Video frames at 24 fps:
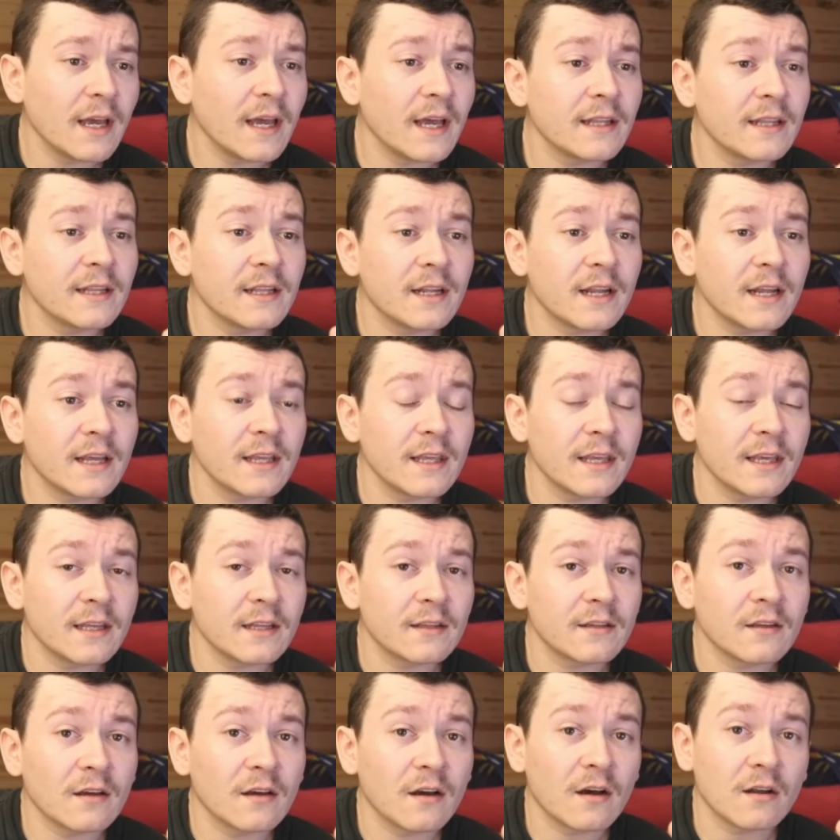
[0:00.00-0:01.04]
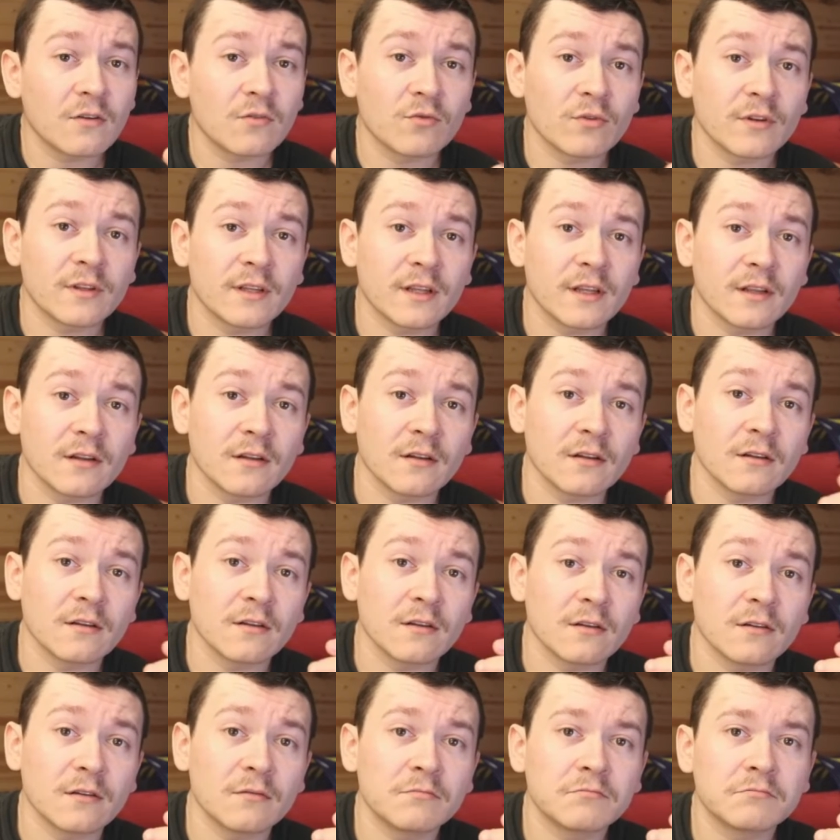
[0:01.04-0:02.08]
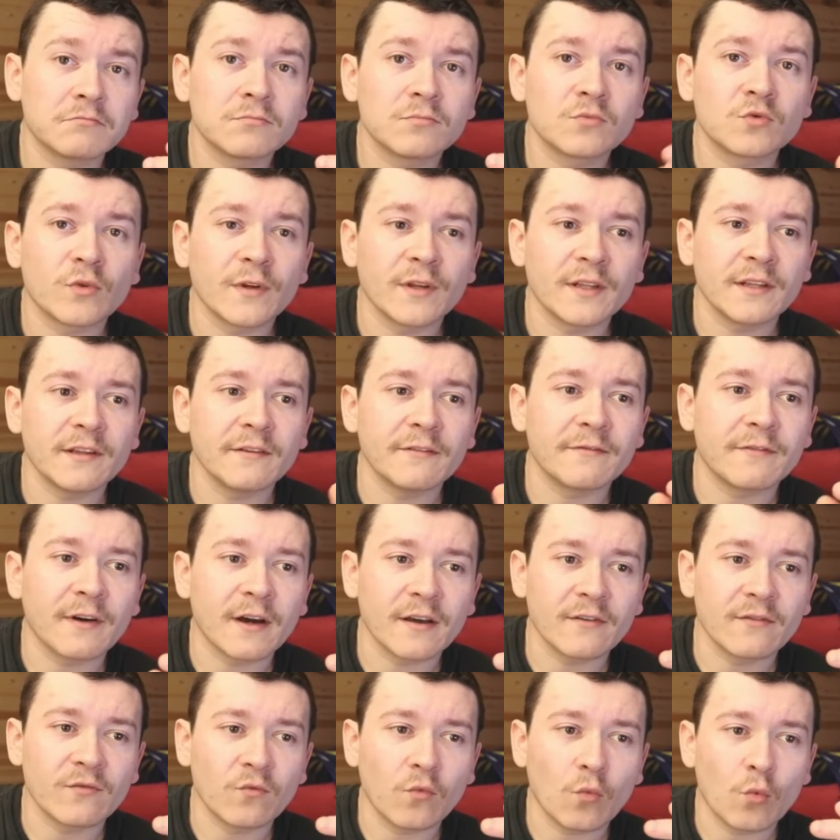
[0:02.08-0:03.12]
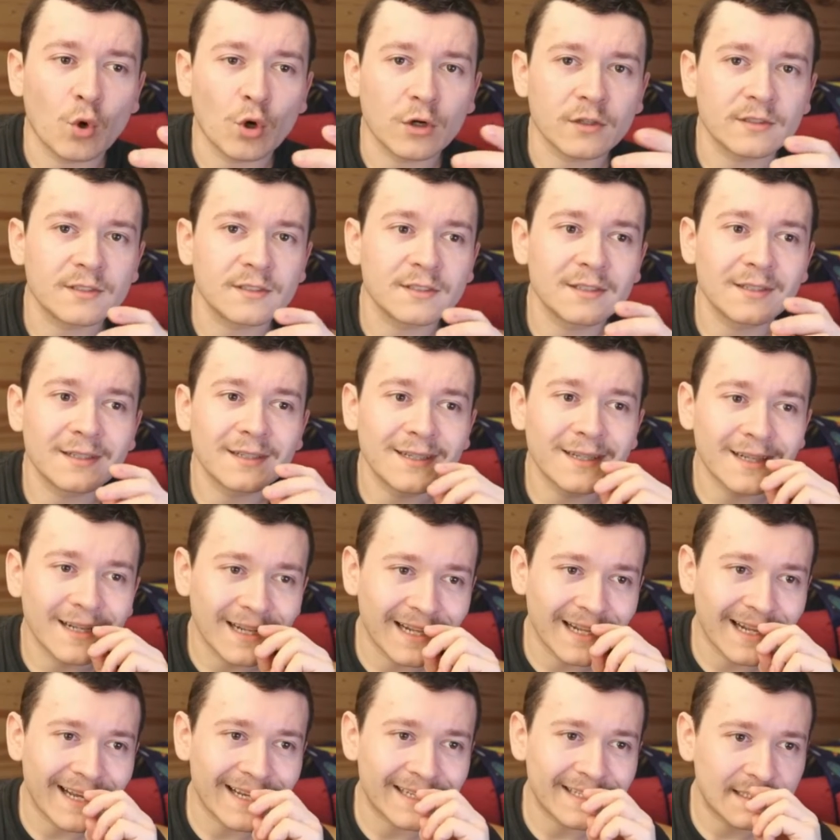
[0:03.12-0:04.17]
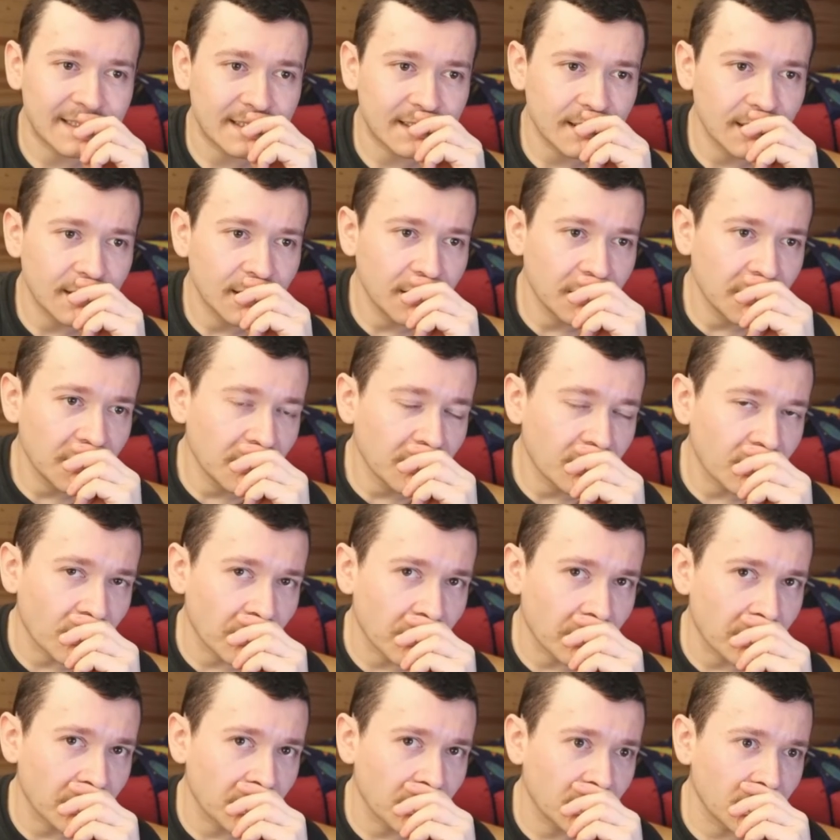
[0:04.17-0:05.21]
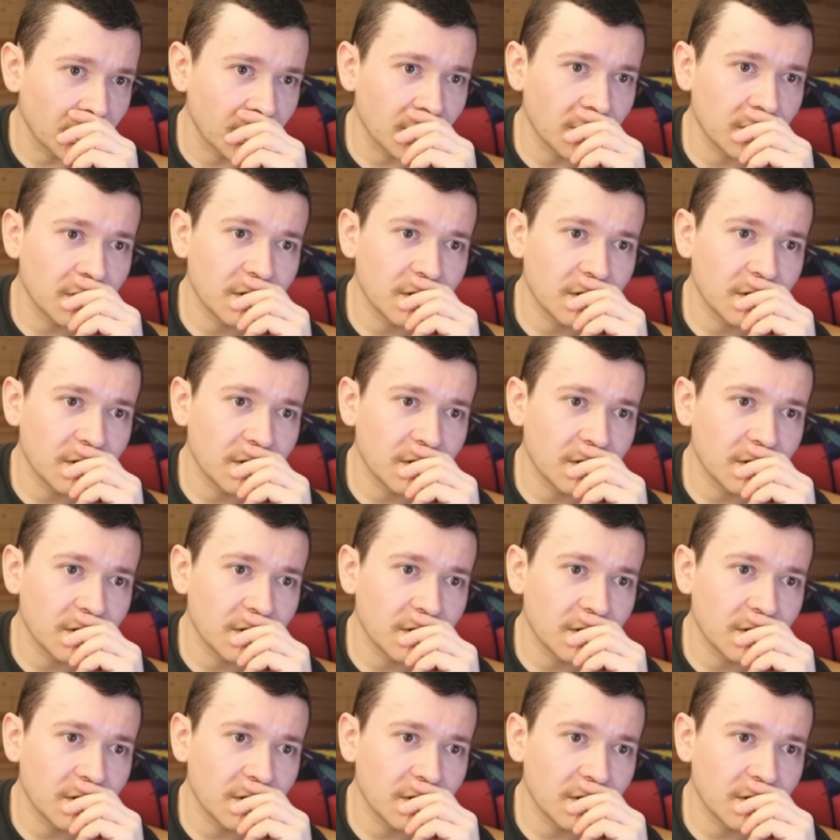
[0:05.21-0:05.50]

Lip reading: and then I get 125 watts less from